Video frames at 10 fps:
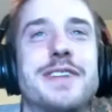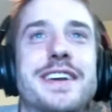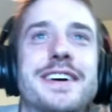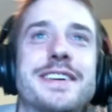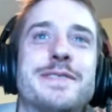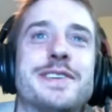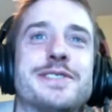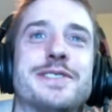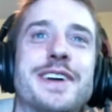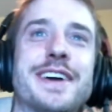an
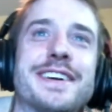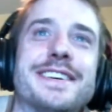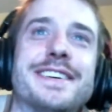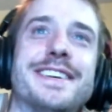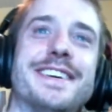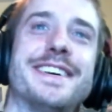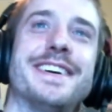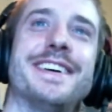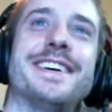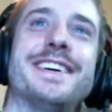official, like,
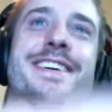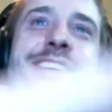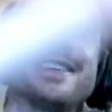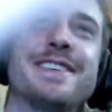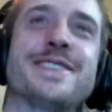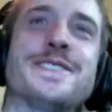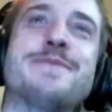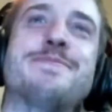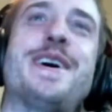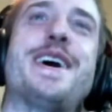
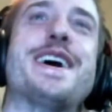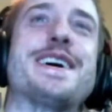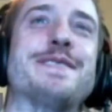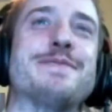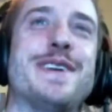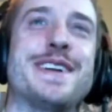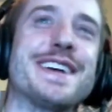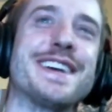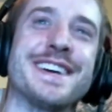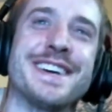goodbye,
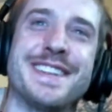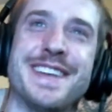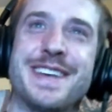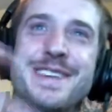everybody. Thank